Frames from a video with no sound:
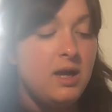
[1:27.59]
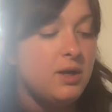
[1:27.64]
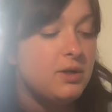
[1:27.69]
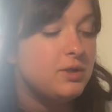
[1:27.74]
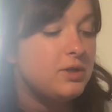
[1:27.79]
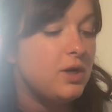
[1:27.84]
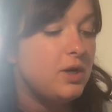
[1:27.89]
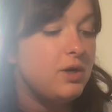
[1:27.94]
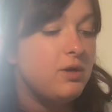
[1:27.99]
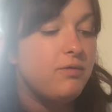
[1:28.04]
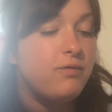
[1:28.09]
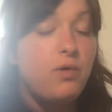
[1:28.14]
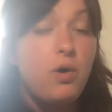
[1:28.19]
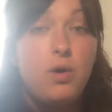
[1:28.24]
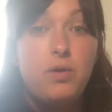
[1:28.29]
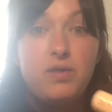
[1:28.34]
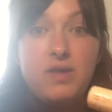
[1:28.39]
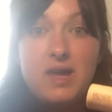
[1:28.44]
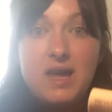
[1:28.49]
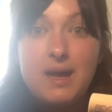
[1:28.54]
So you've
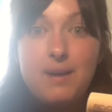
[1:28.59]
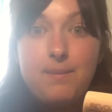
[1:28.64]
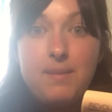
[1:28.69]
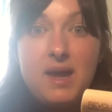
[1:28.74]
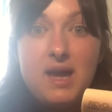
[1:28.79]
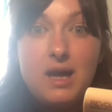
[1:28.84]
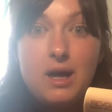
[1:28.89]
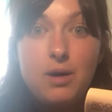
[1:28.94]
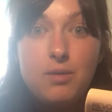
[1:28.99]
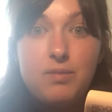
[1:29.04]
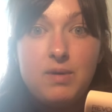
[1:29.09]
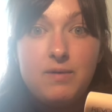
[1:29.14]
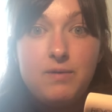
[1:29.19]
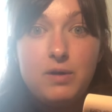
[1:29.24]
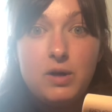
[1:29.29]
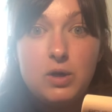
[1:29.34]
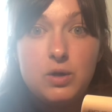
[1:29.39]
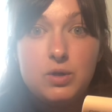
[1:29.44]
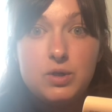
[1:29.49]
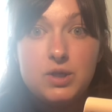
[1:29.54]
got the Makeup
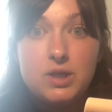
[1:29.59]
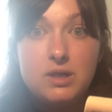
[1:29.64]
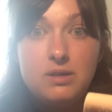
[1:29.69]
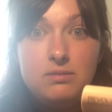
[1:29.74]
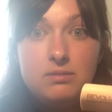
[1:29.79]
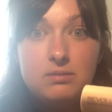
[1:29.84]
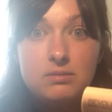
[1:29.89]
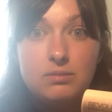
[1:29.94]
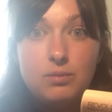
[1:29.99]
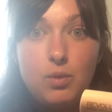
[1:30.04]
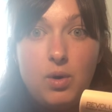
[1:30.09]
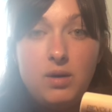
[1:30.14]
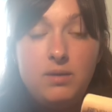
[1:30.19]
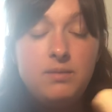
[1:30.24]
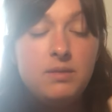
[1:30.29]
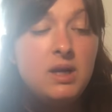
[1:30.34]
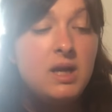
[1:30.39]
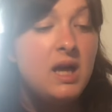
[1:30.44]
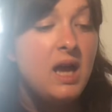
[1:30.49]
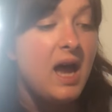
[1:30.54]
Revolution
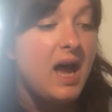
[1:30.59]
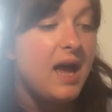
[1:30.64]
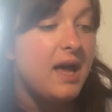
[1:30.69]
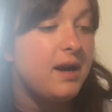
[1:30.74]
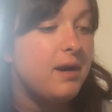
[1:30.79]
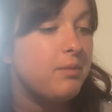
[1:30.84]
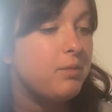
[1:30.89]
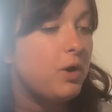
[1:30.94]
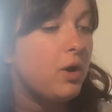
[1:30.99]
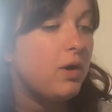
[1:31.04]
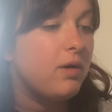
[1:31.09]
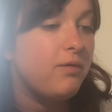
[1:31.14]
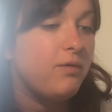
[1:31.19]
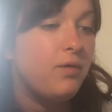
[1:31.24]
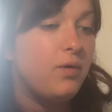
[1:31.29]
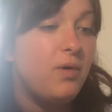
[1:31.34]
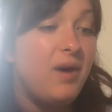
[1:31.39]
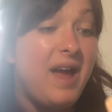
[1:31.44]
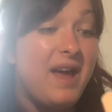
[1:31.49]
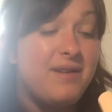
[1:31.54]
one, and I'm going
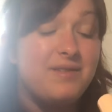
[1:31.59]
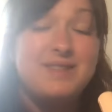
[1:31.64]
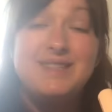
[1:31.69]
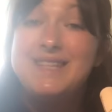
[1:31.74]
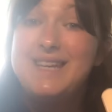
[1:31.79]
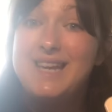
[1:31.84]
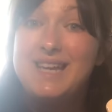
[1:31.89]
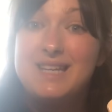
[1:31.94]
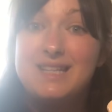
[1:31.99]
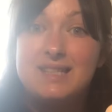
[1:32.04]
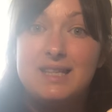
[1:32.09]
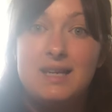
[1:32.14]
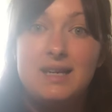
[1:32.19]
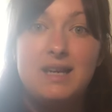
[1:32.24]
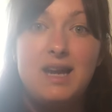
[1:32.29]
for F6.